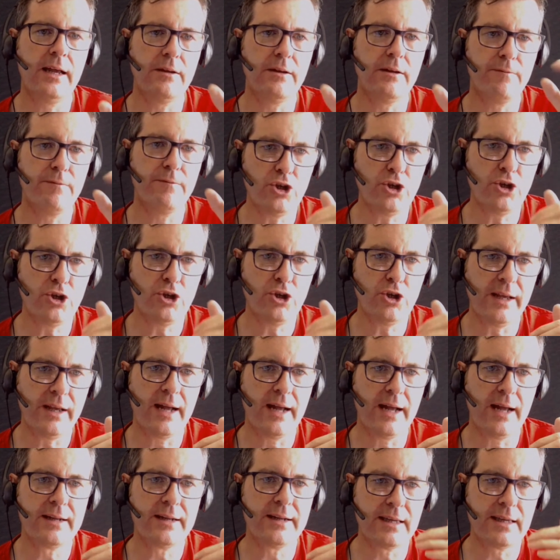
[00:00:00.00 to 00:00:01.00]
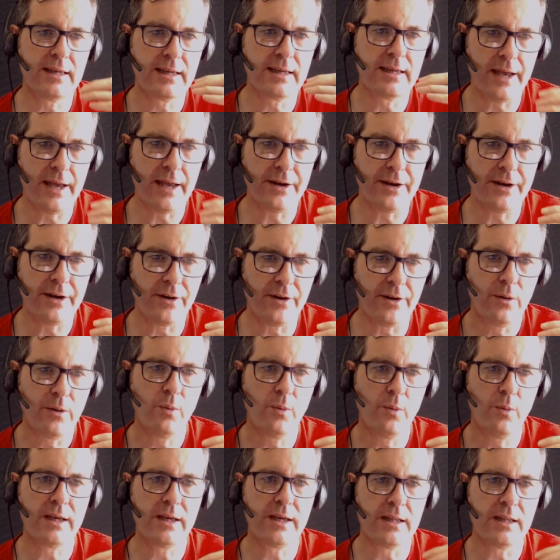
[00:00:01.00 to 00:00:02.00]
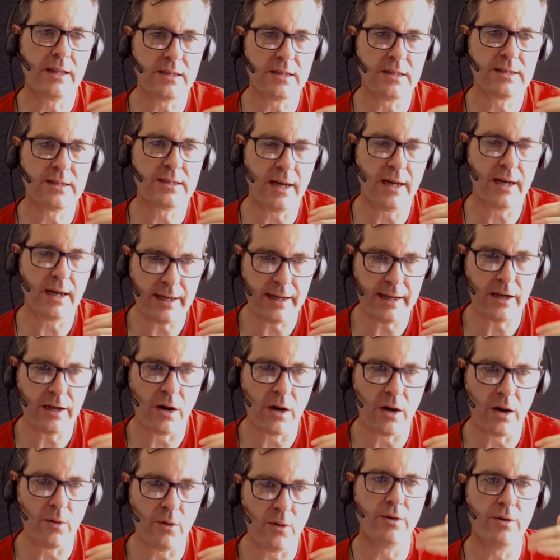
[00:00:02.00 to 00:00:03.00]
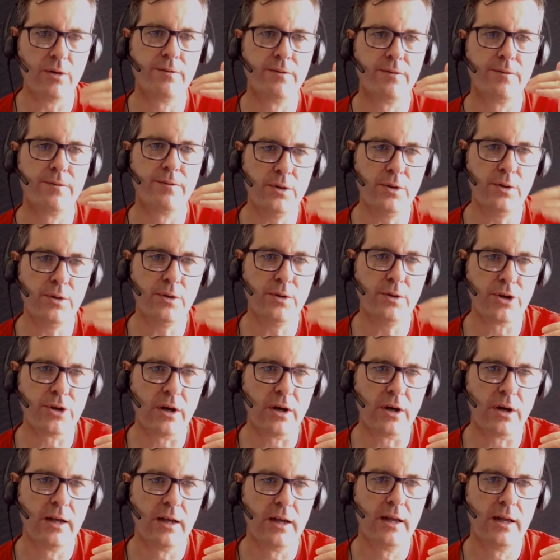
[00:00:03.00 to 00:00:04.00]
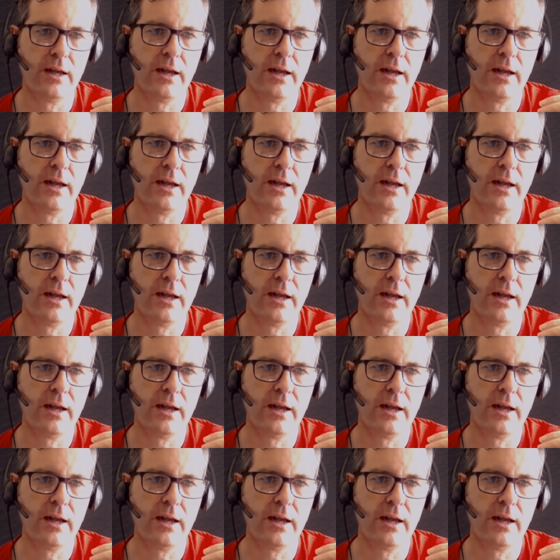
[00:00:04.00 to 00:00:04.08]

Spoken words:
Individually and together, we can design our own future.